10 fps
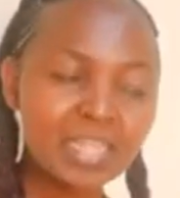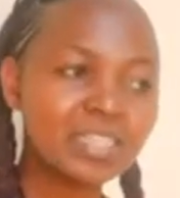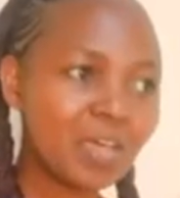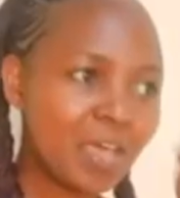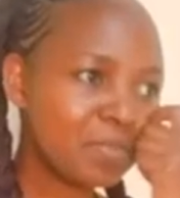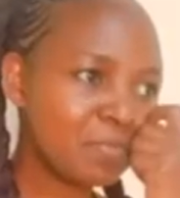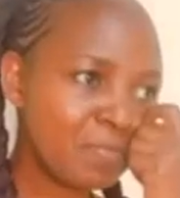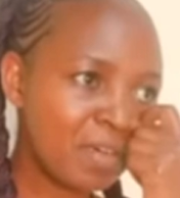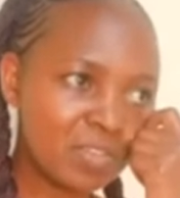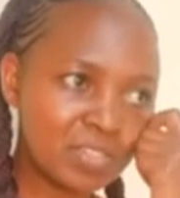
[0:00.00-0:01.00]
So I
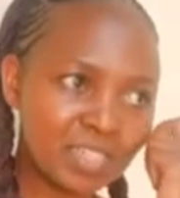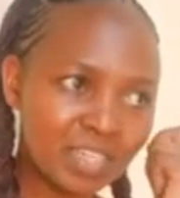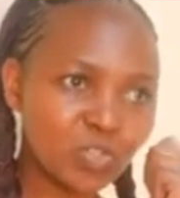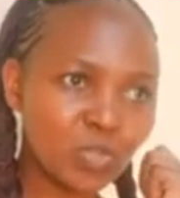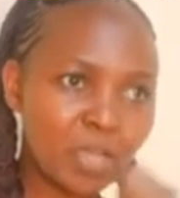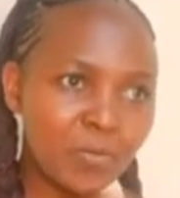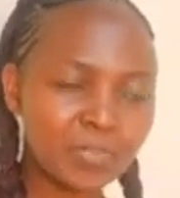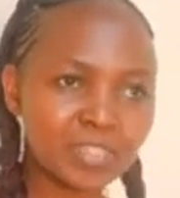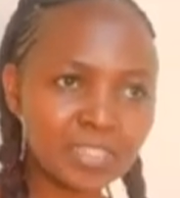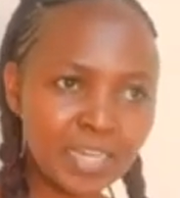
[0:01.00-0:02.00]
remember those days when I
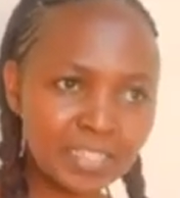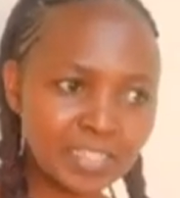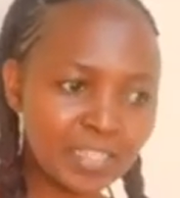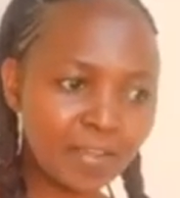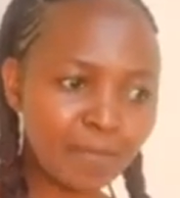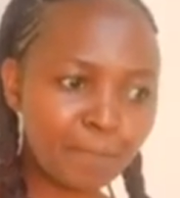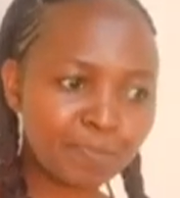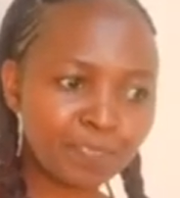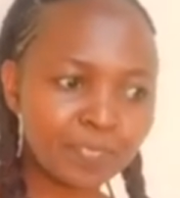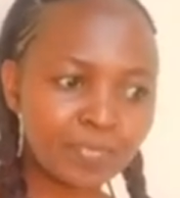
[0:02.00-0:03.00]
was starting,
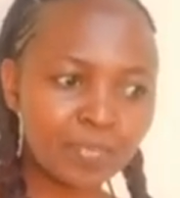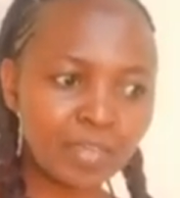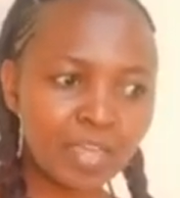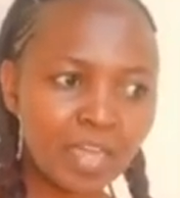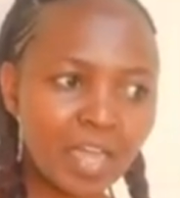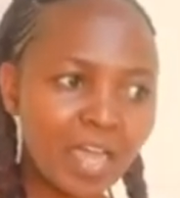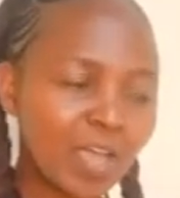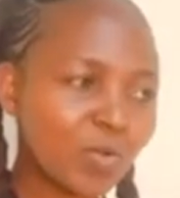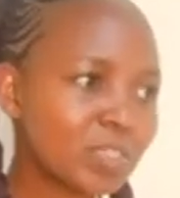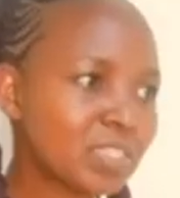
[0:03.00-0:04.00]

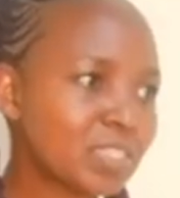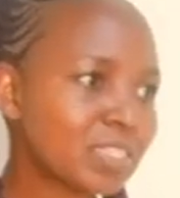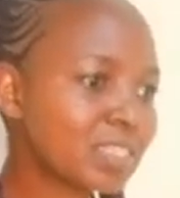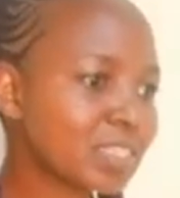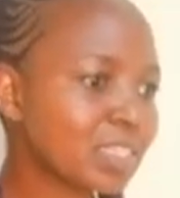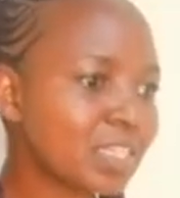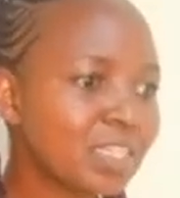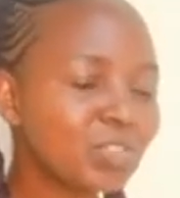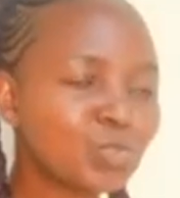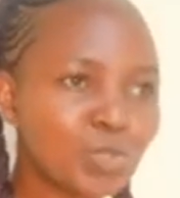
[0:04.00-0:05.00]
I was
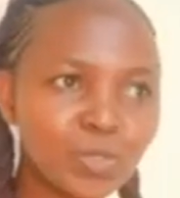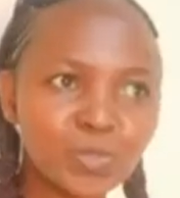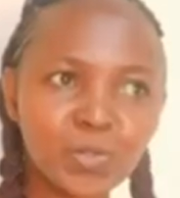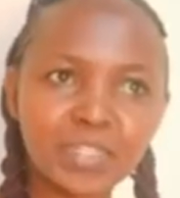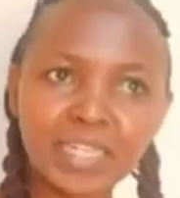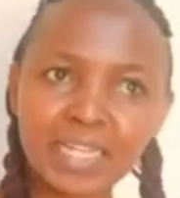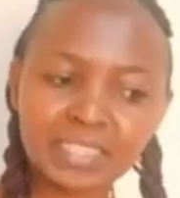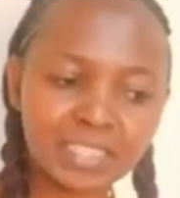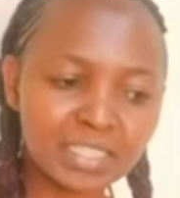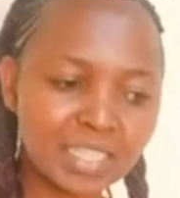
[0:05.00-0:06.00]
in total
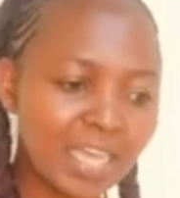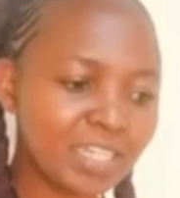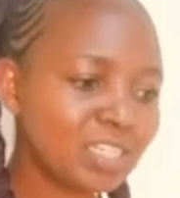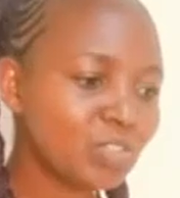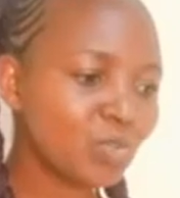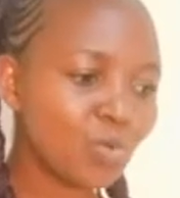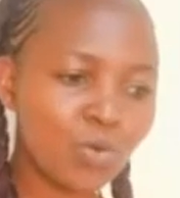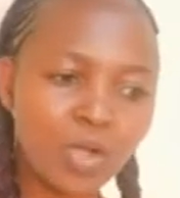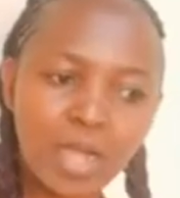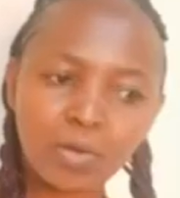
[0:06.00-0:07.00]
darkness. I didn't
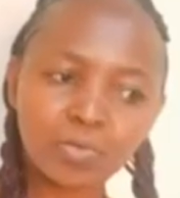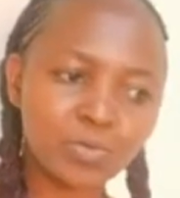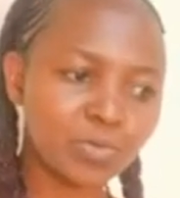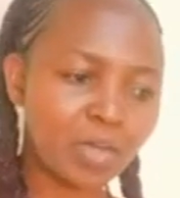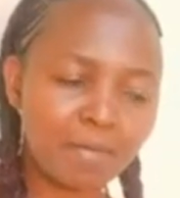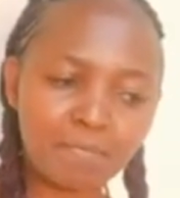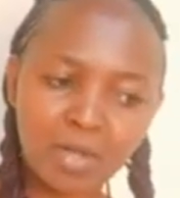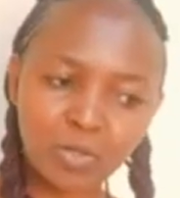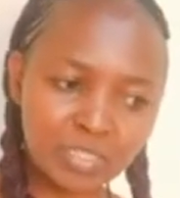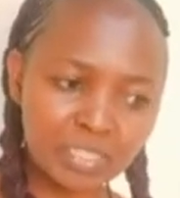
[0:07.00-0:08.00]
know how to go
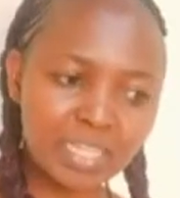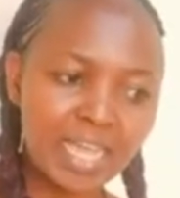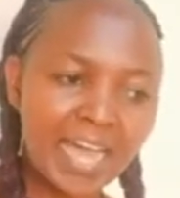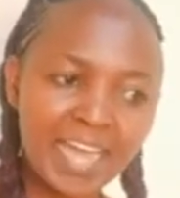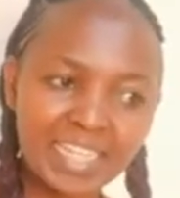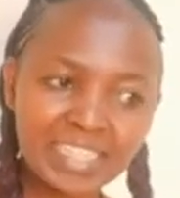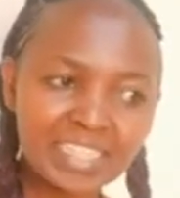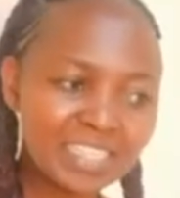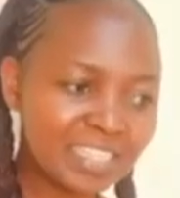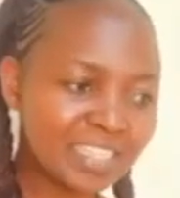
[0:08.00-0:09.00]
about it. I
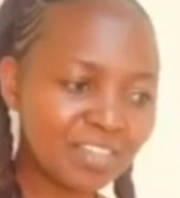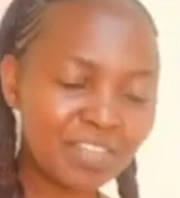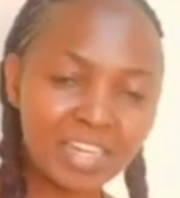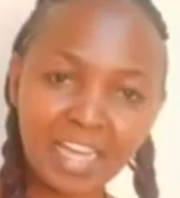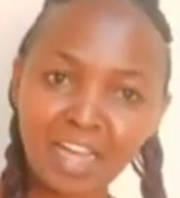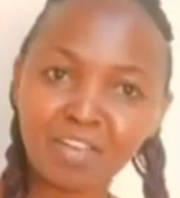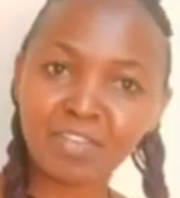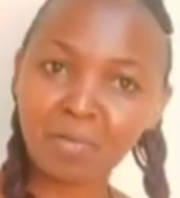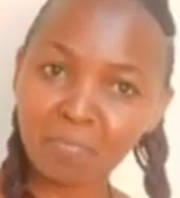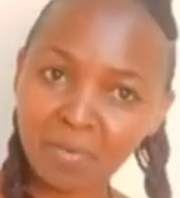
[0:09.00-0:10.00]
didn't even have
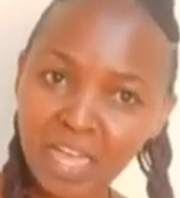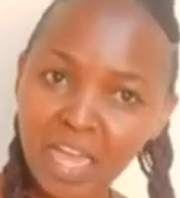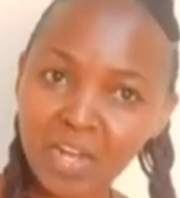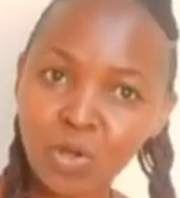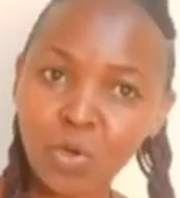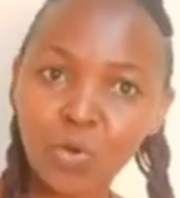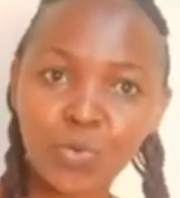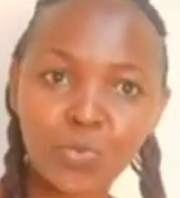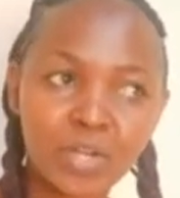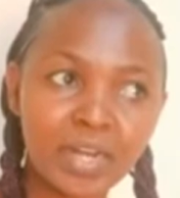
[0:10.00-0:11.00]
a plan
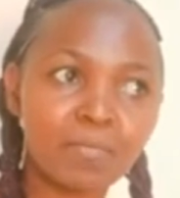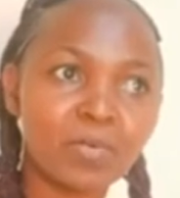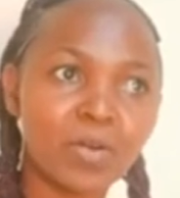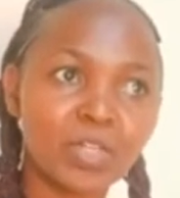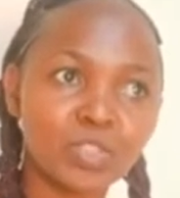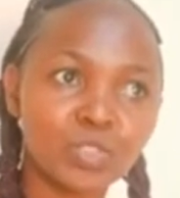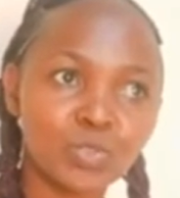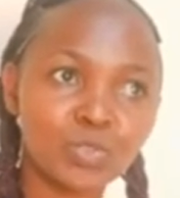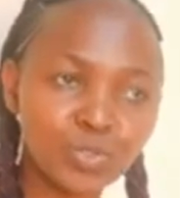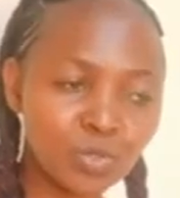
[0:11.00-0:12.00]
on what I'm going to
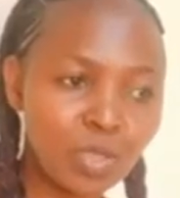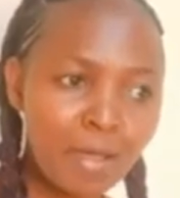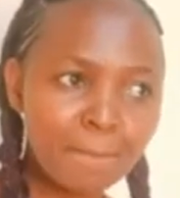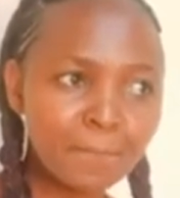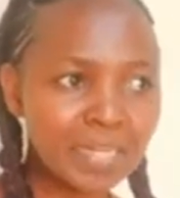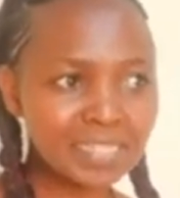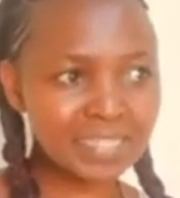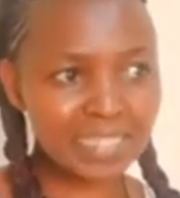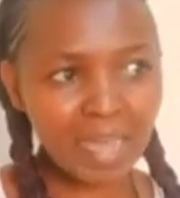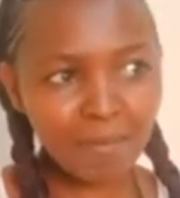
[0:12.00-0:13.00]
do. But
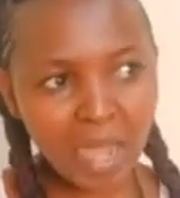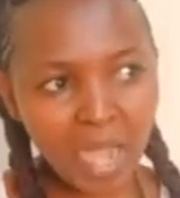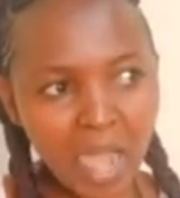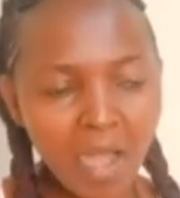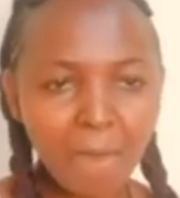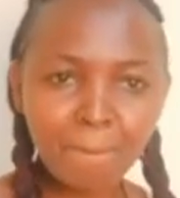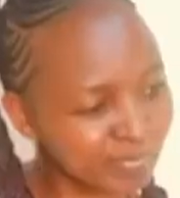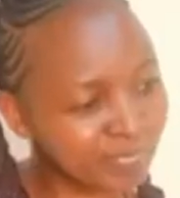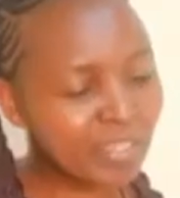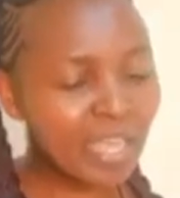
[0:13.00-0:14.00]
somehow
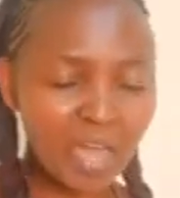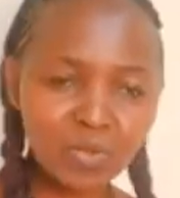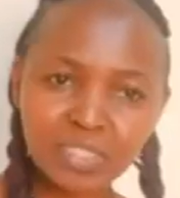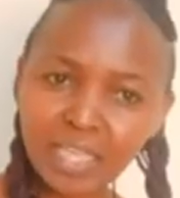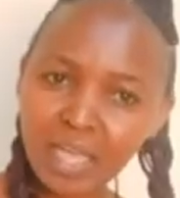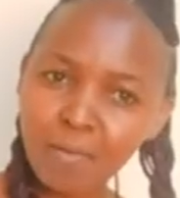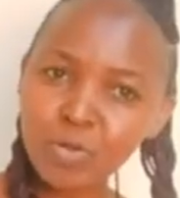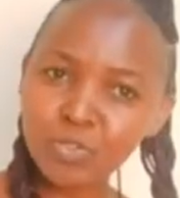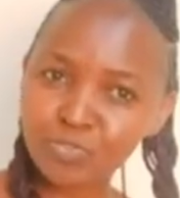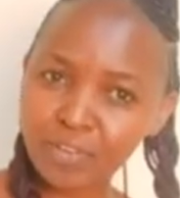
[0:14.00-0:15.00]
I was able
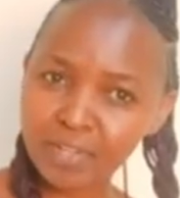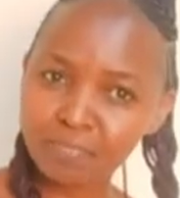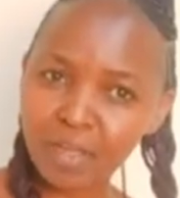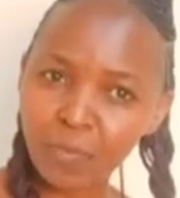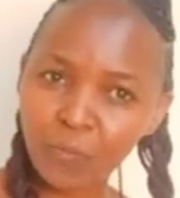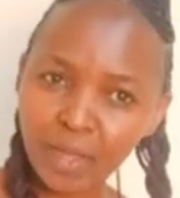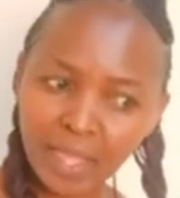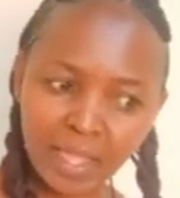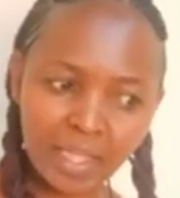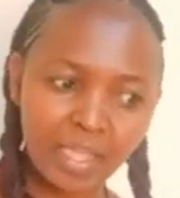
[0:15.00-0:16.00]
to find my
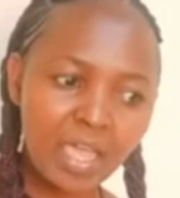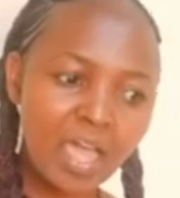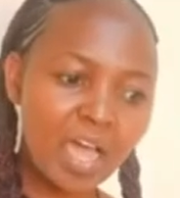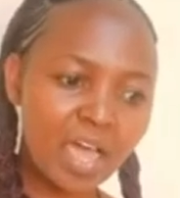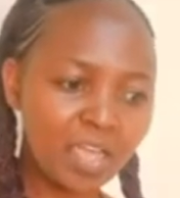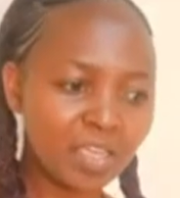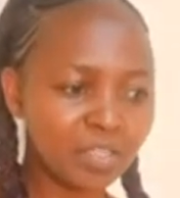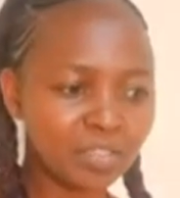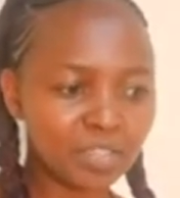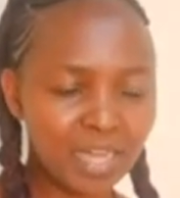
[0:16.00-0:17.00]
way.
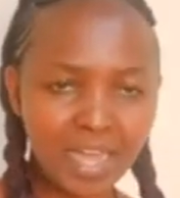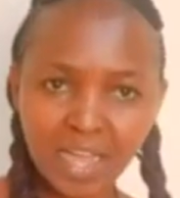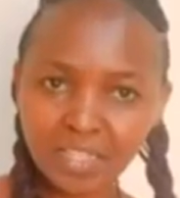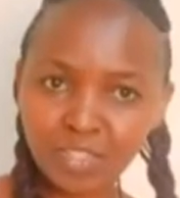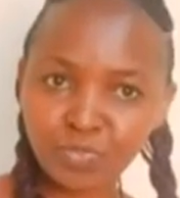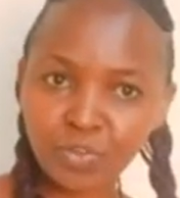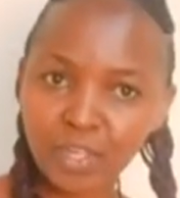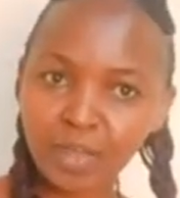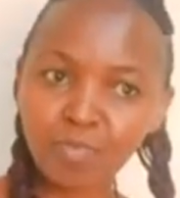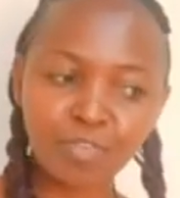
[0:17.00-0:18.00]
I asked for
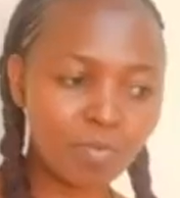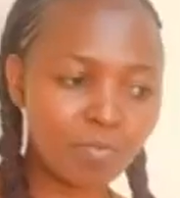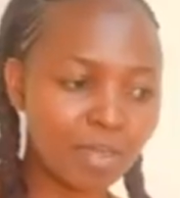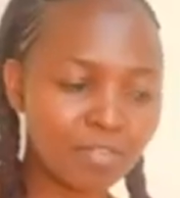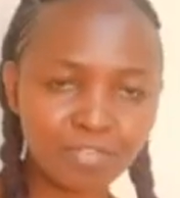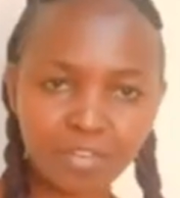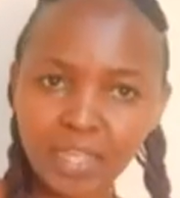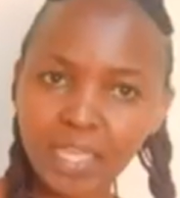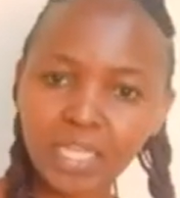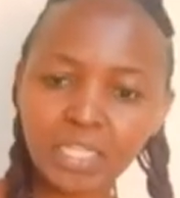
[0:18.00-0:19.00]
help from a
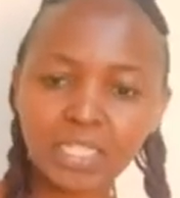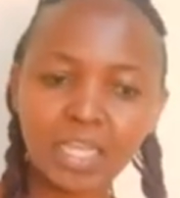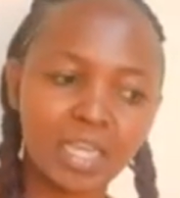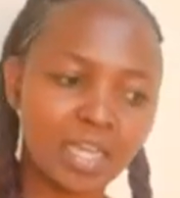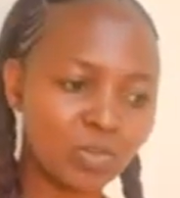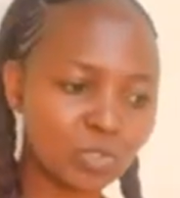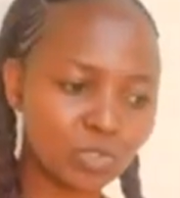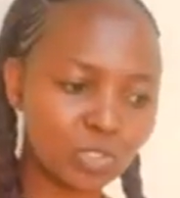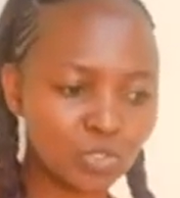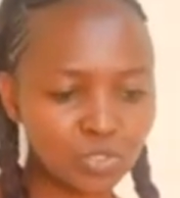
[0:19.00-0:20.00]
friend. I was
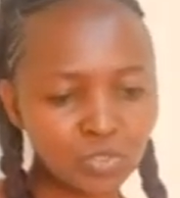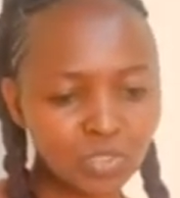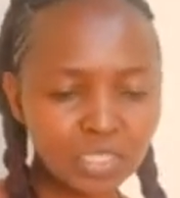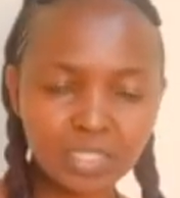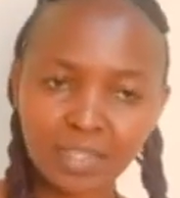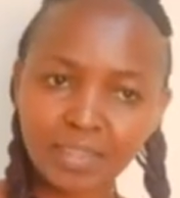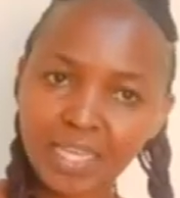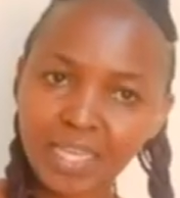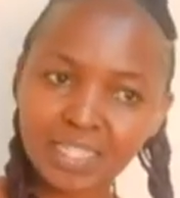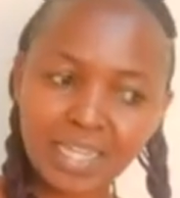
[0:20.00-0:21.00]
told to do this and
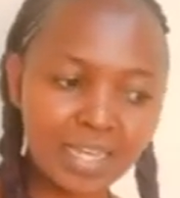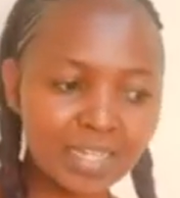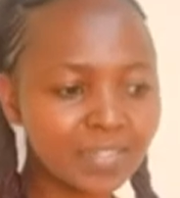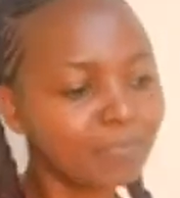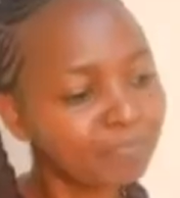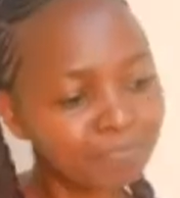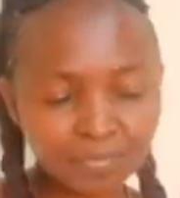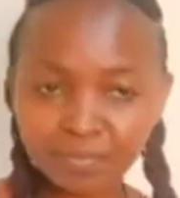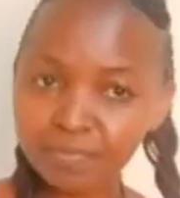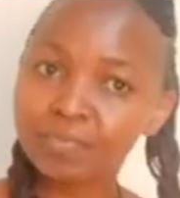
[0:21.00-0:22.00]
that. And
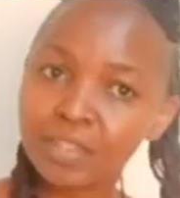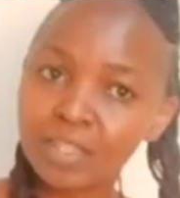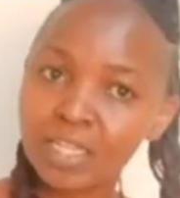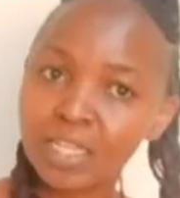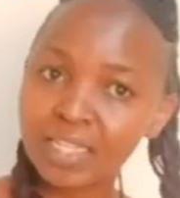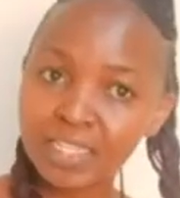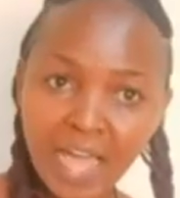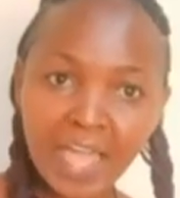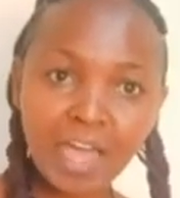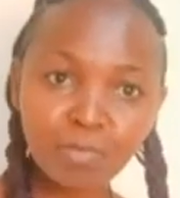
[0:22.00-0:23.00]
here
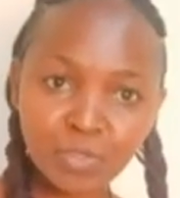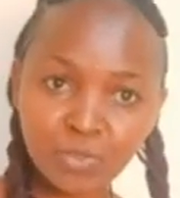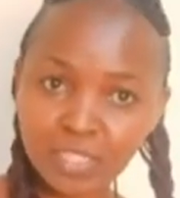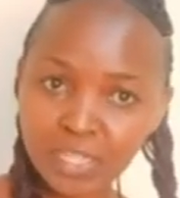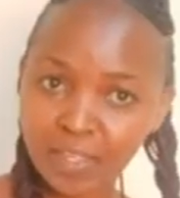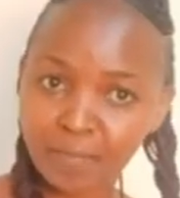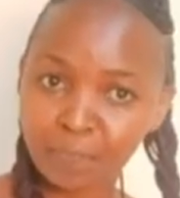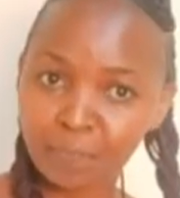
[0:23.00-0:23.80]
I am today.